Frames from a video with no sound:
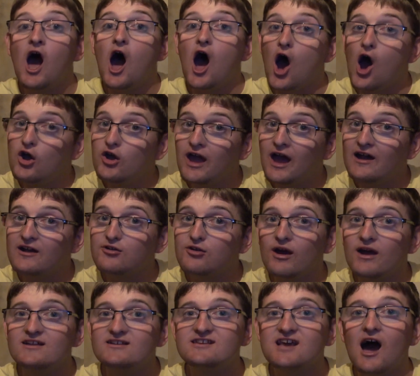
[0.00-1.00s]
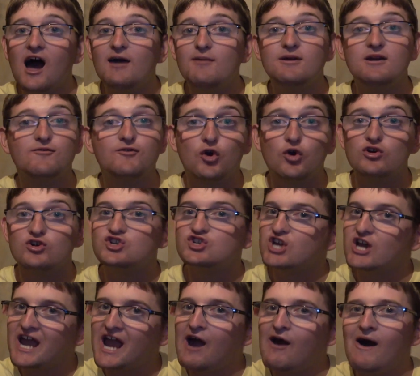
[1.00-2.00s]
Hope you had a great time and of course
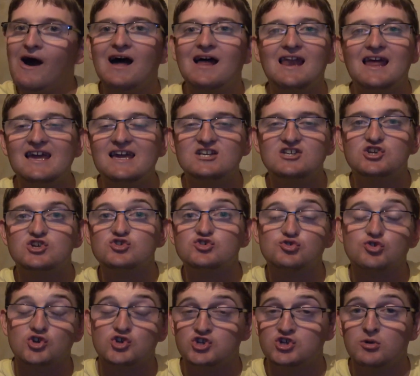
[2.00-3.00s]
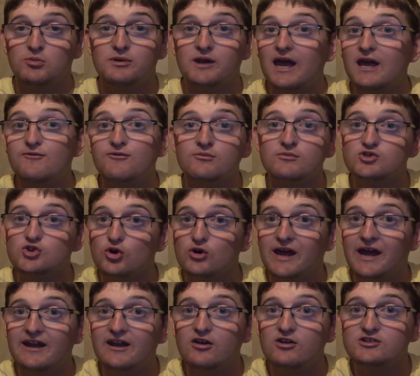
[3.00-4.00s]
check out our latest construction update from
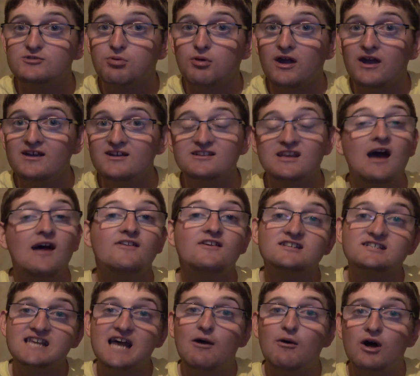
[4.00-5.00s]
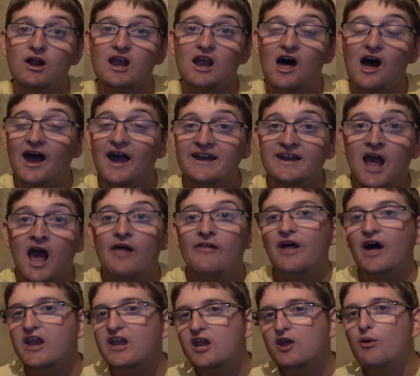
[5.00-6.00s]
Tornado Springs that's now online,
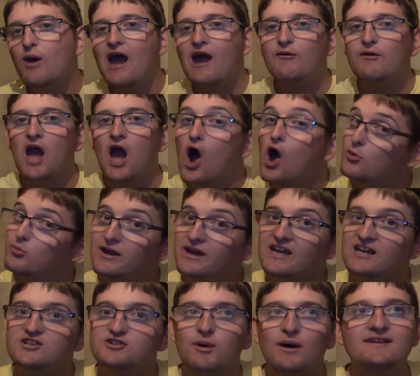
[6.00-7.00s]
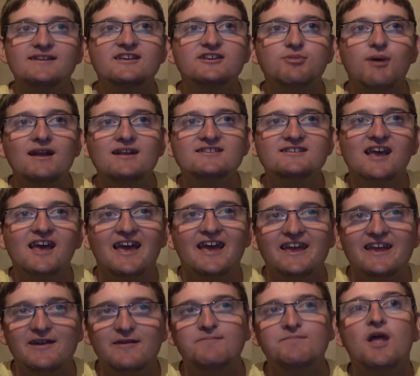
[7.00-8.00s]
that new area opening in
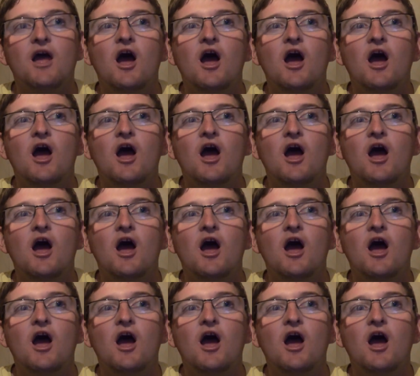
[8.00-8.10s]
2020.